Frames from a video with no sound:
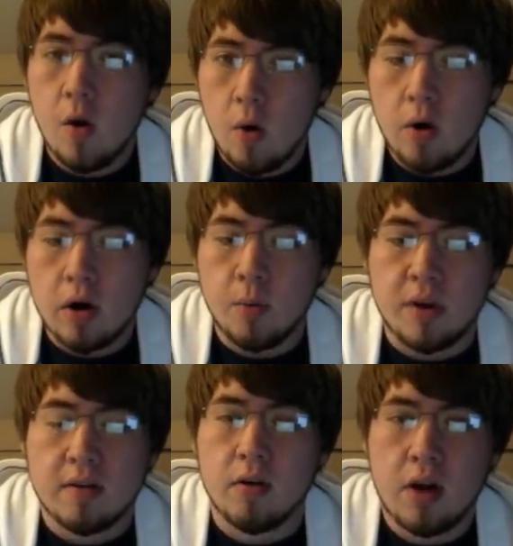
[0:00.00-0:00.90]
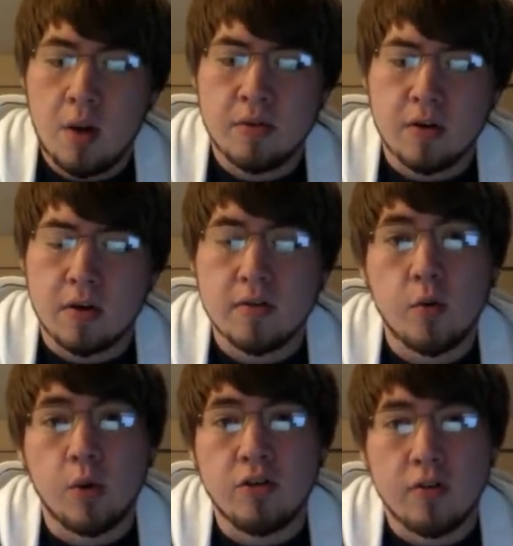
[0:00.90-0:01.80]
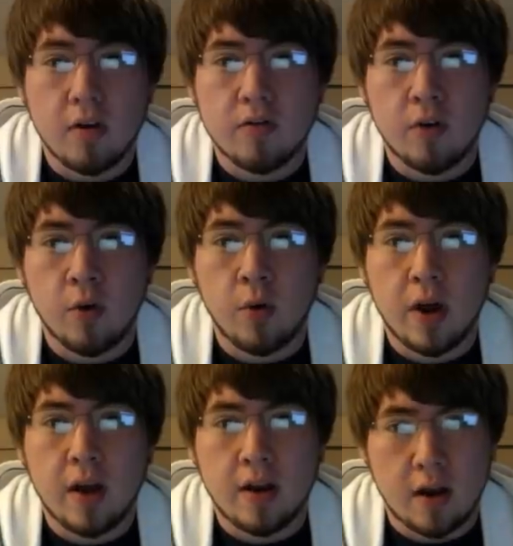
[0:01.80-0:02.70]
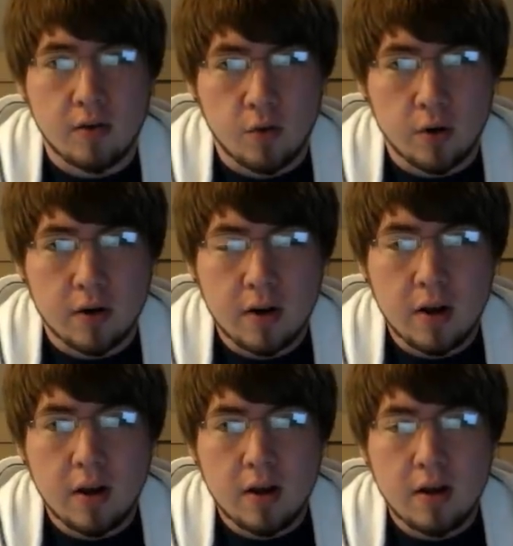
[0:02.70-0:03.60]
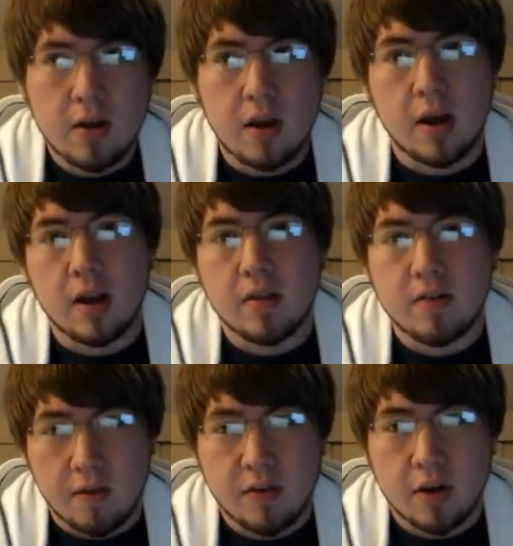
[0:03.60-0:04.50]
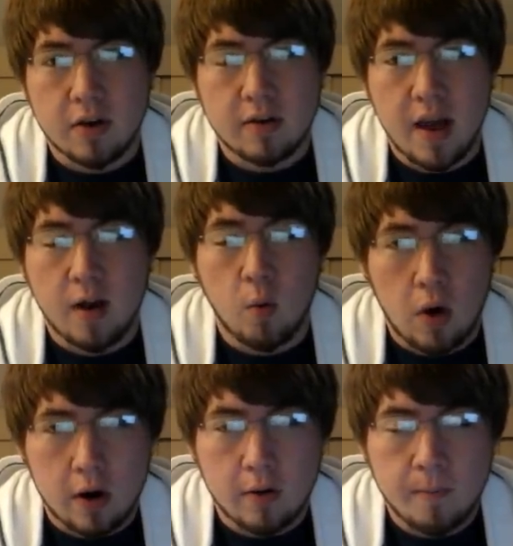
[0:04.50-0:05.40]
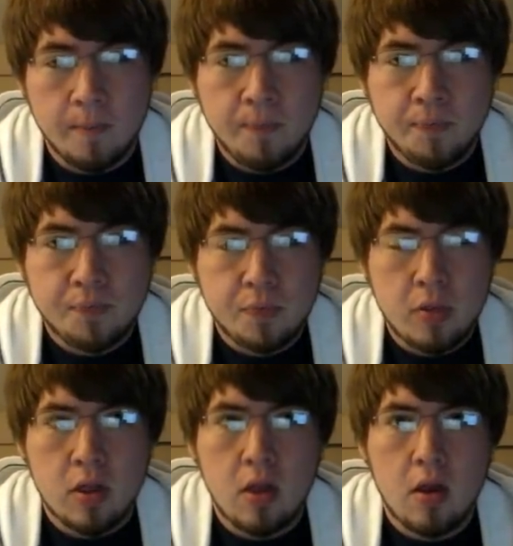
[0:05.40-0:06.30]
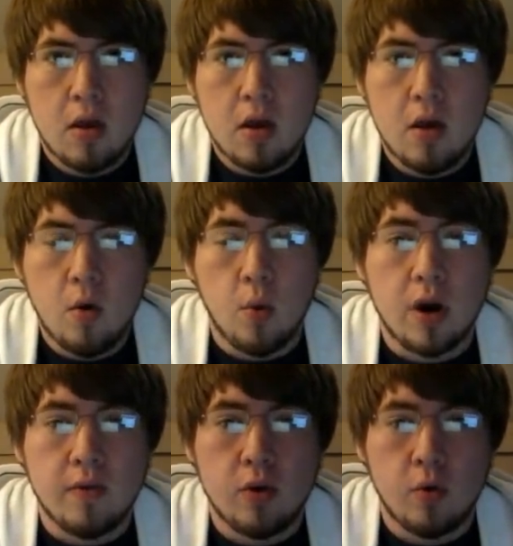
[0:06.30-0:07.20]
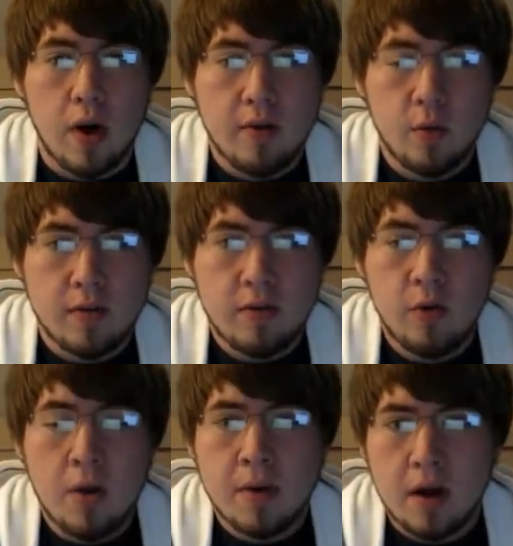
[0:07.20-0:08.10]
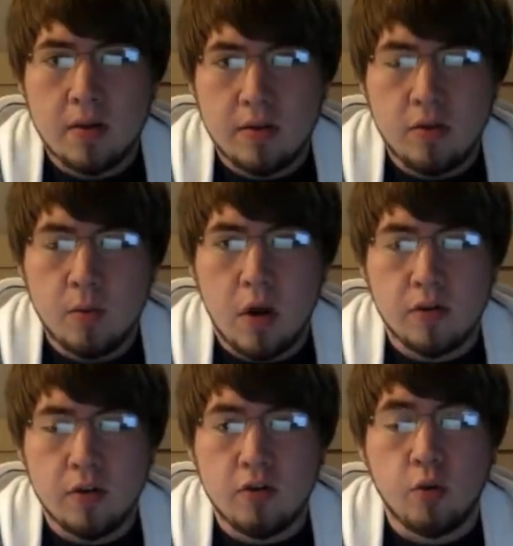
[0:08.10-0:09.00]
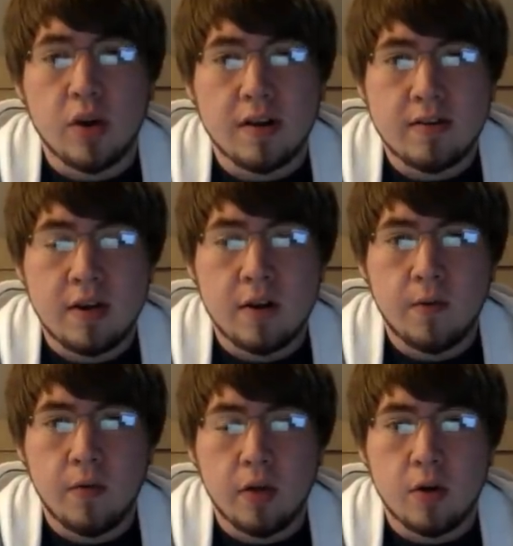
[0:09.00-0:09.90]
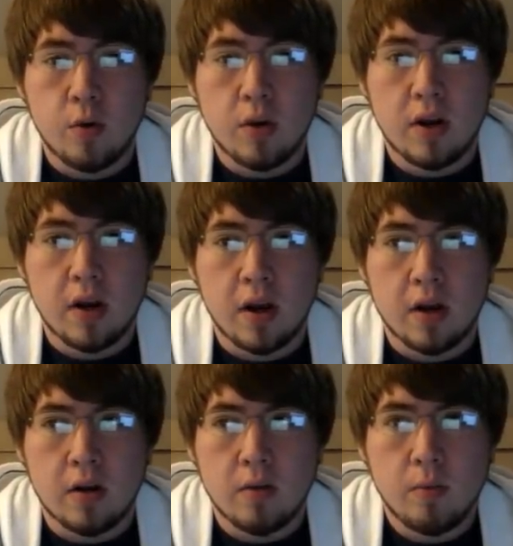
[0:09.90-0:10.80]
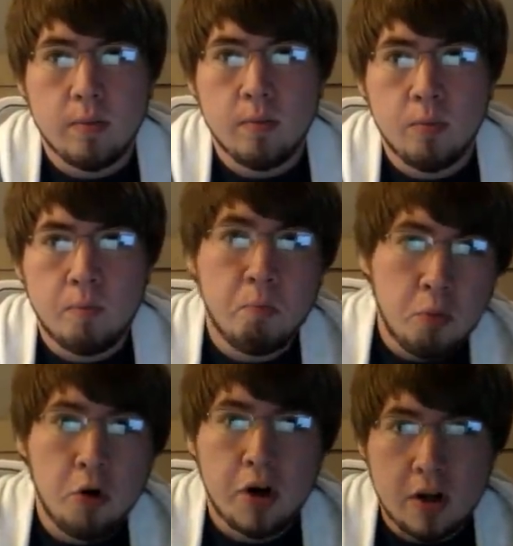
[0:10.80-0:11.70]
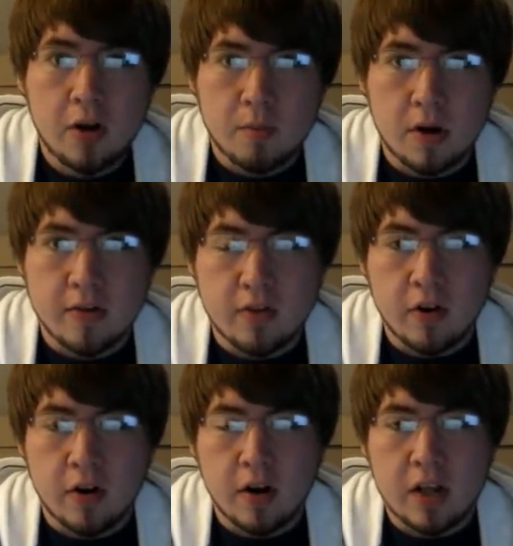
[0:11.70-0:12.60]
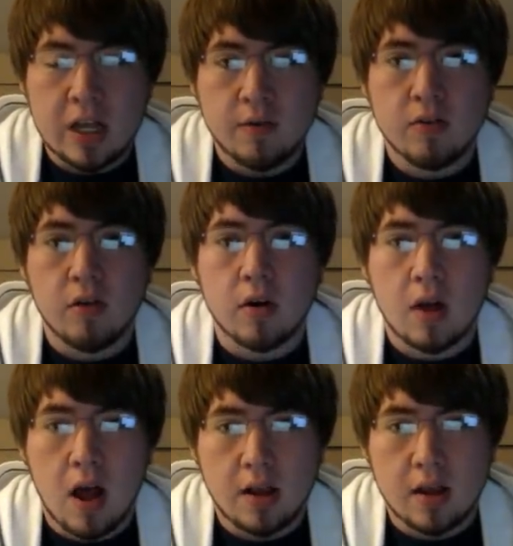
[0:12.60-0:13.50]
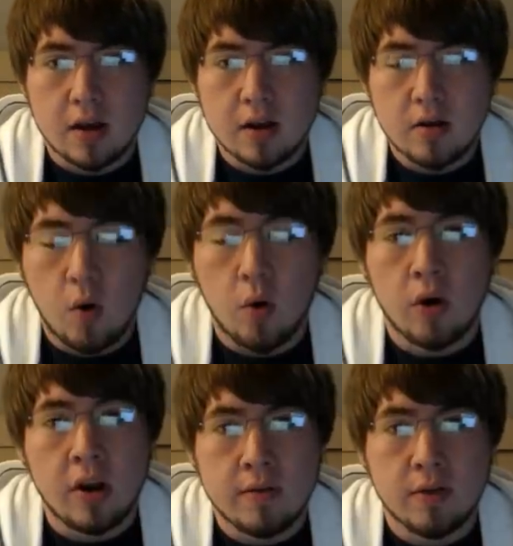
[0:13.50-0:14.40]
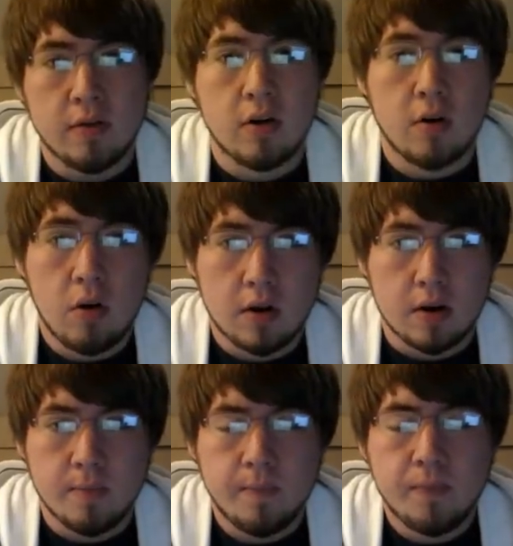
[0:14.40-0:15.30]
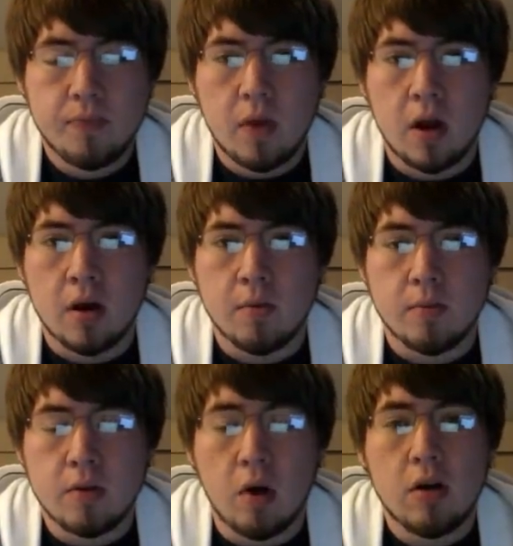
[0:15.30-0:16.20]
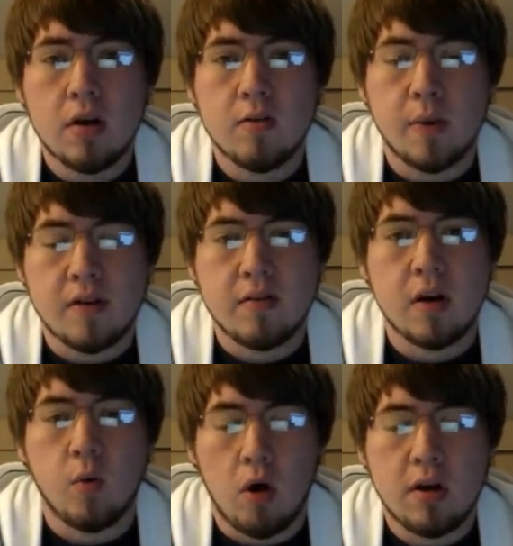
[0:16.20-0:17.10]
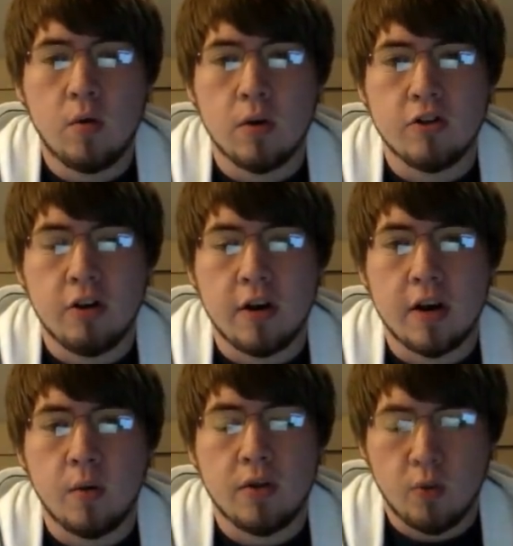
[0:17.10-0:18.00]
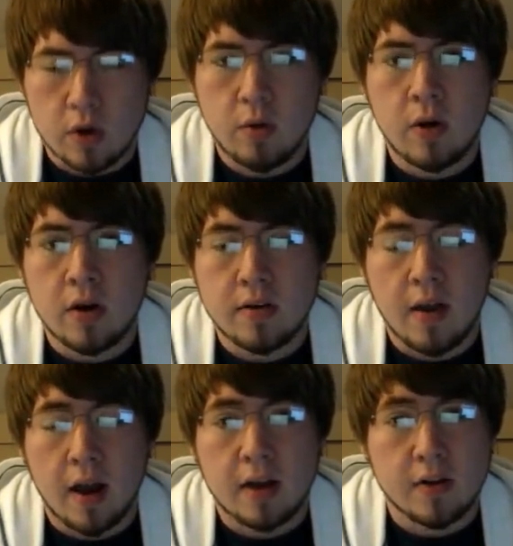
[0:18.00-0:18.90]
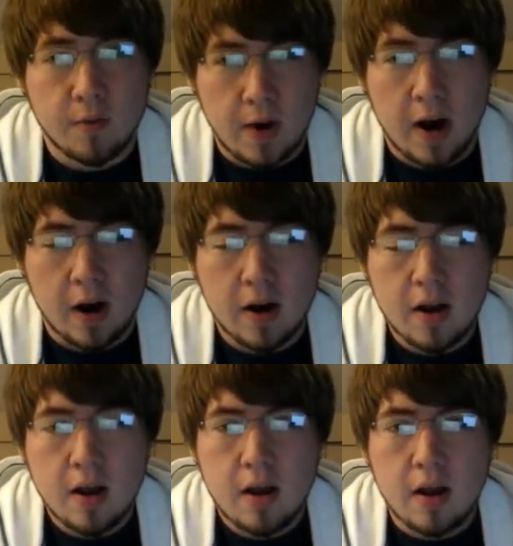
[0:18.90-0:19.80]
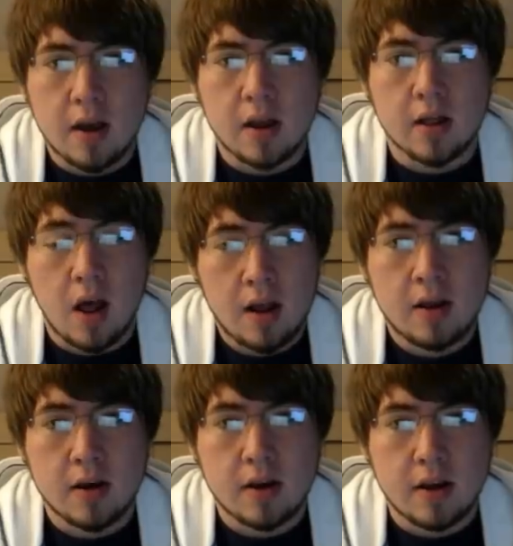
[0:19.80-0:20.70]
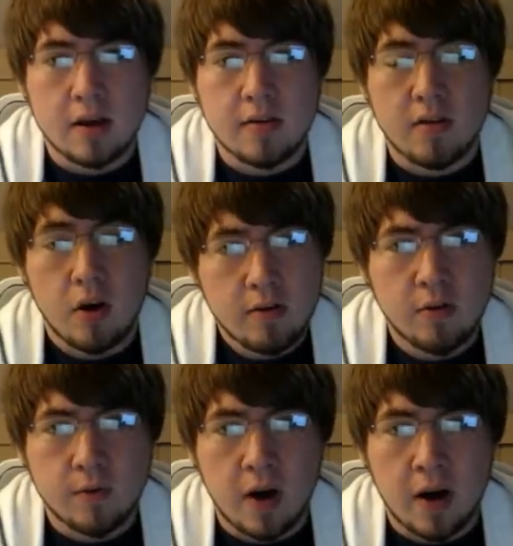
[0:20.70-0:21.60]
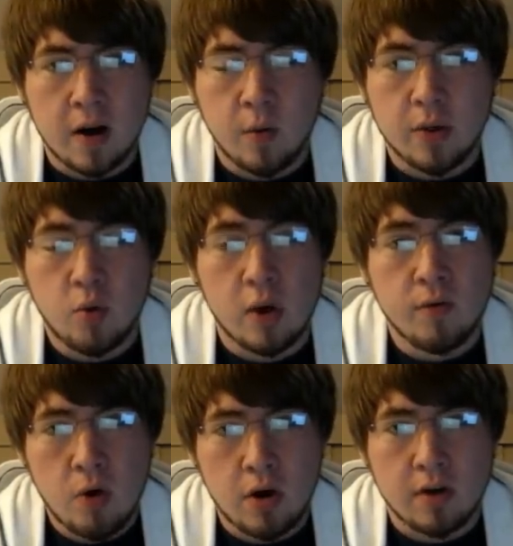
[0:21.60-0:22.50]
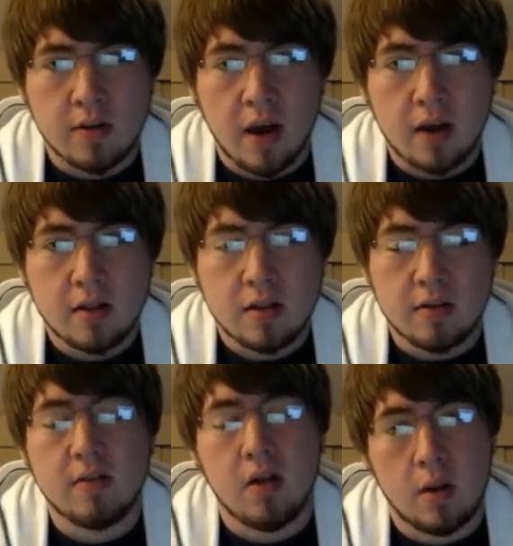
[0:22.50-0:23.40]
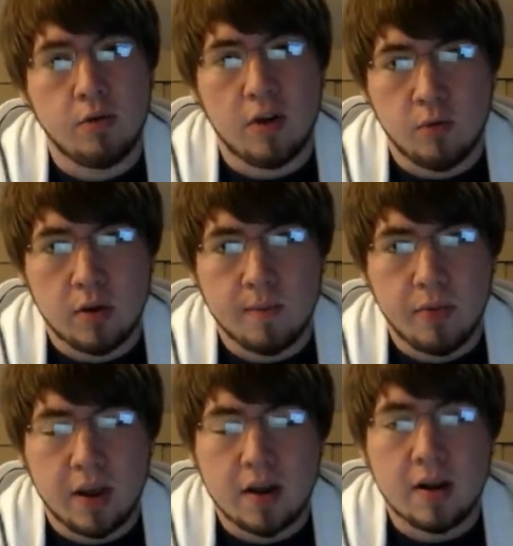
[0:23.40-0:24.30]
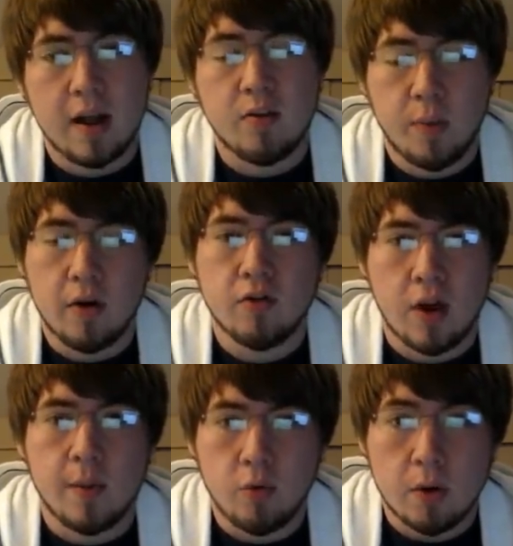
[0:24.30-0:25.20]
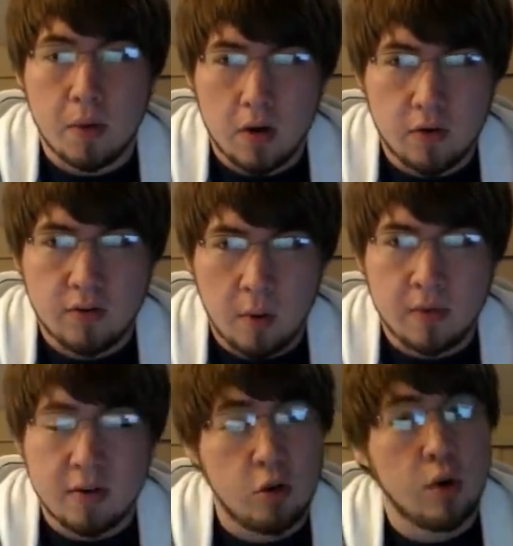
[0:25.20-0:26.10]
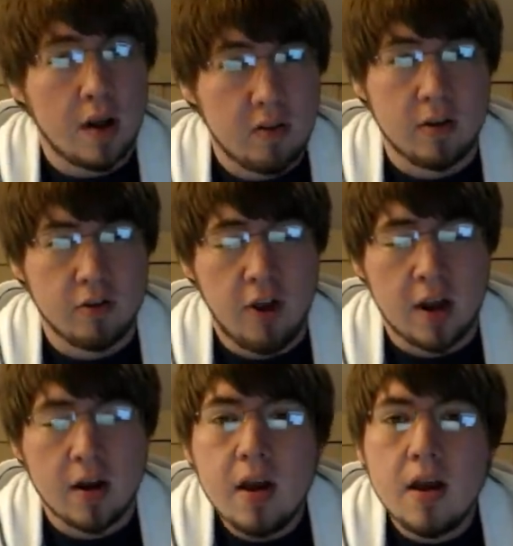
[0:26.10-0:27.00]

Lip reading: Or it brings out Cabazals, which is also a dinosaur, and it's 1700 attack, water. Whenever you Rescue Rabbit out these 2 monsters, you can exceed for the newly and pretty good monster, Evilzar Lagia, or Evilzar Dolka. Dolka is basically a walking war chariot with 2300 attack and it's fire. And Lagia is also fire with 2400 attack that's a Solemn Judgment that can negate spells, traps, or monster summons that do not start a chain.